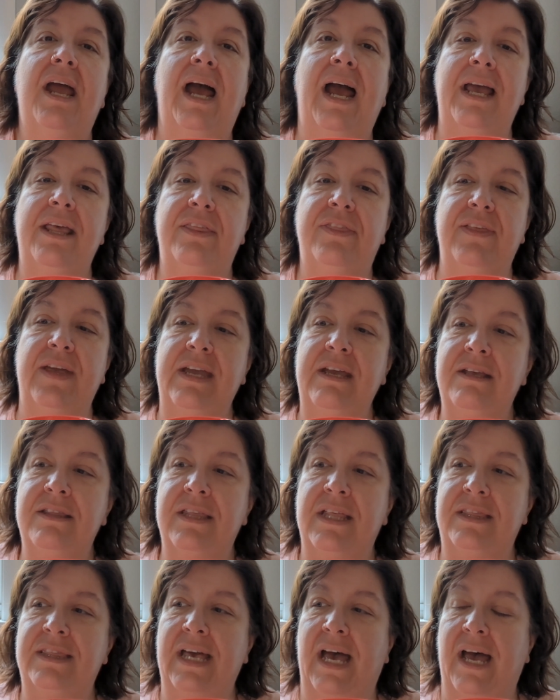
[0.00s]
I think
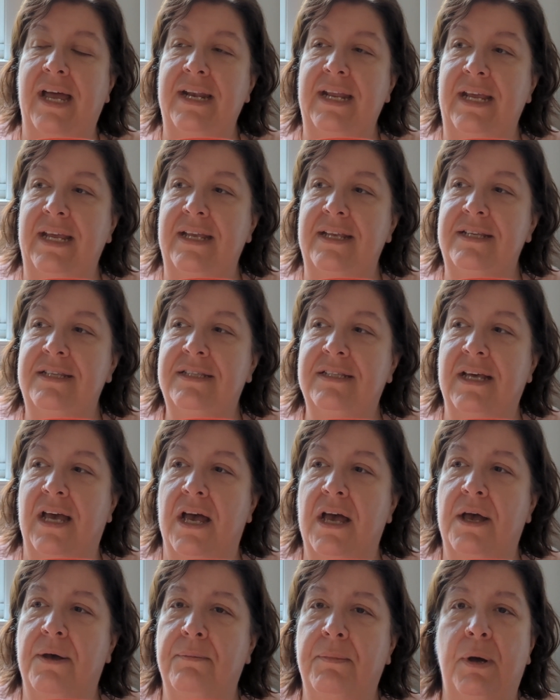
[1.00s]
that that is
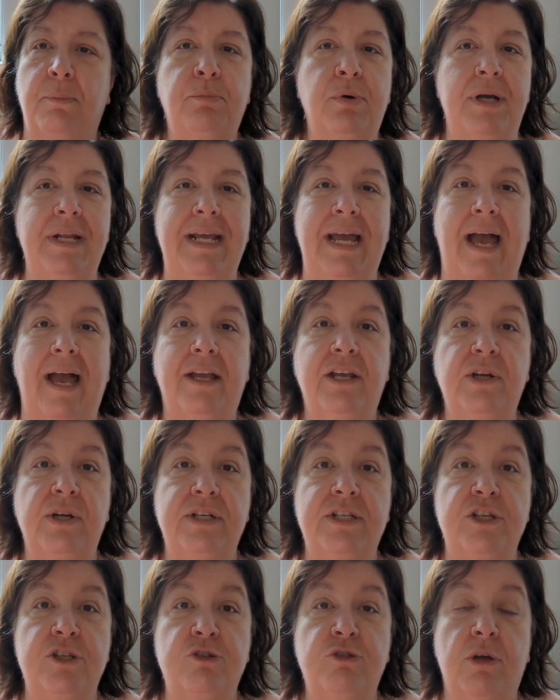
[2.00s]
a pretty
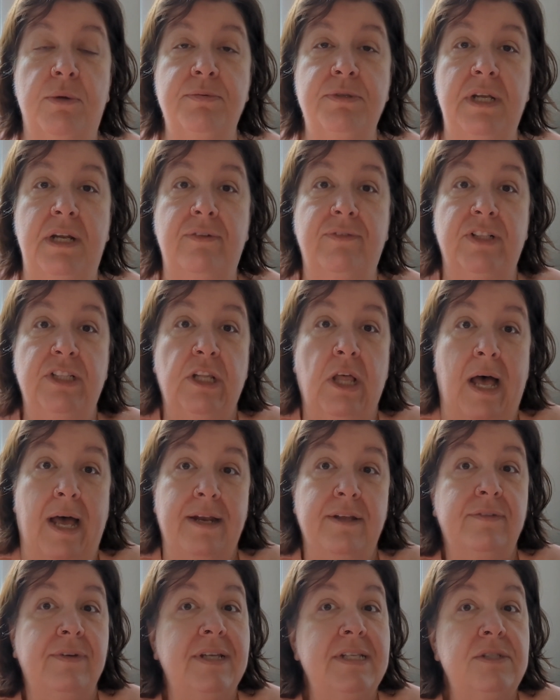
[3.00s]
accurate description of a lot
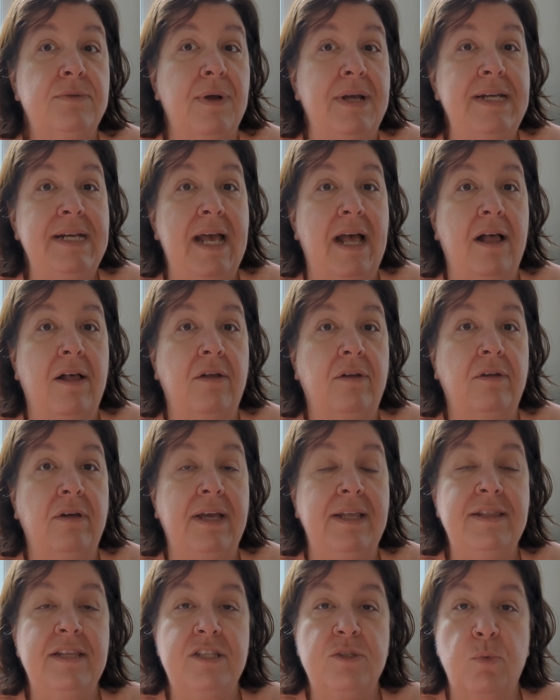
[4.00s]
of us right now
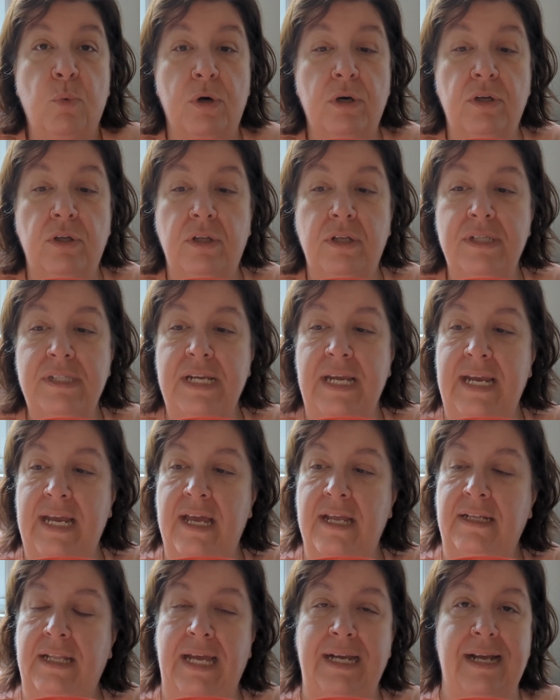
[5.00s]
in this world.
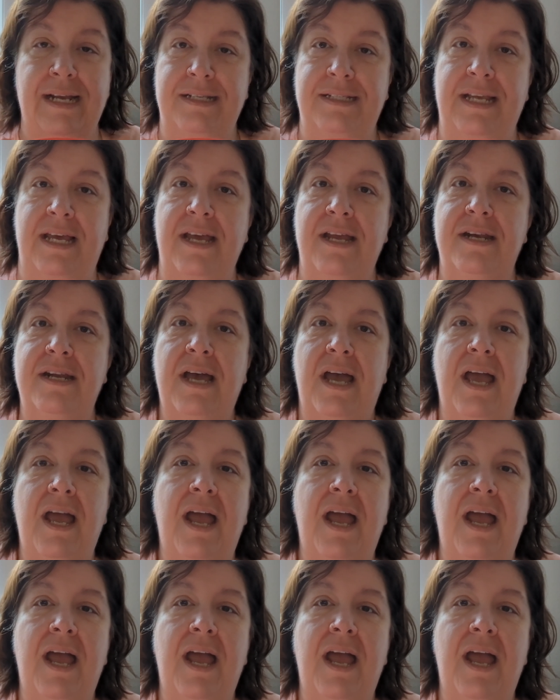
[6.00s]
And like I said,